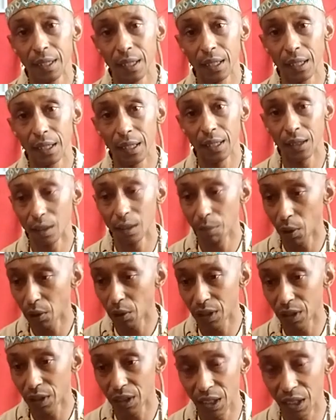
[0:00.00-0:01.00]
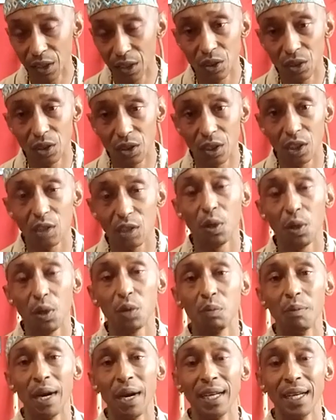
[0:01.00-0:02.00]
It's about intention, it's about
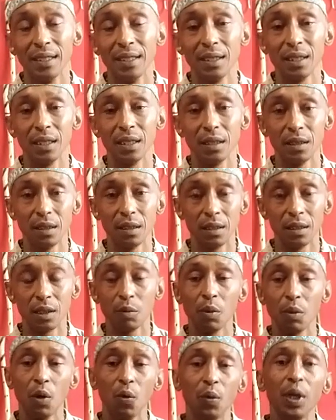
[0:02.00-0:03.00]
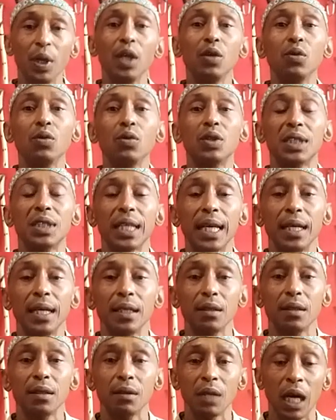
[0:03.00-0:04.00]
mindset, it's about where you
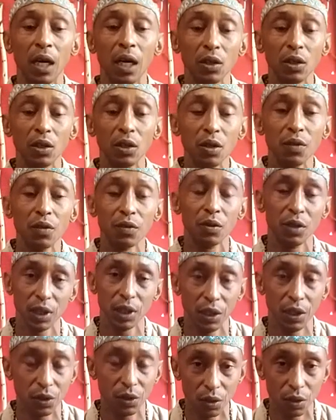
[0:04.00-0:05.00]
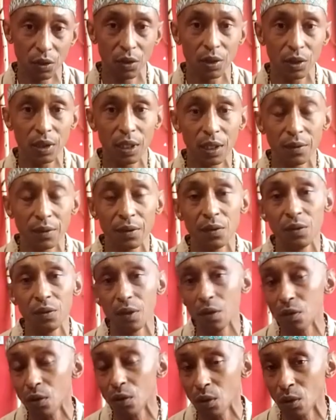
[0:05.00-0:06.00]
stand, how you have to center yourself, if you
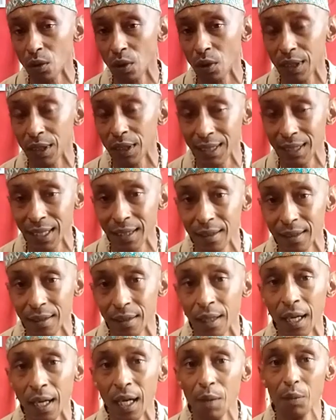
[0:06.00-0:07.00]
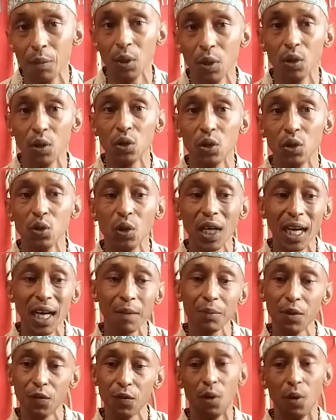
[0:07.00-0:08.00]
have to call it center, because you can't
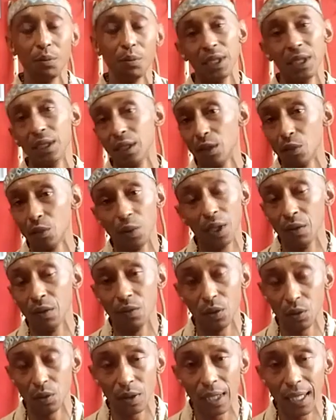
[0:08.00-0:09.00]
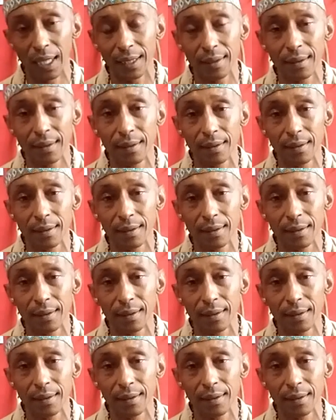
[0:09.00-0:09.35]
perform this thing wherever you like.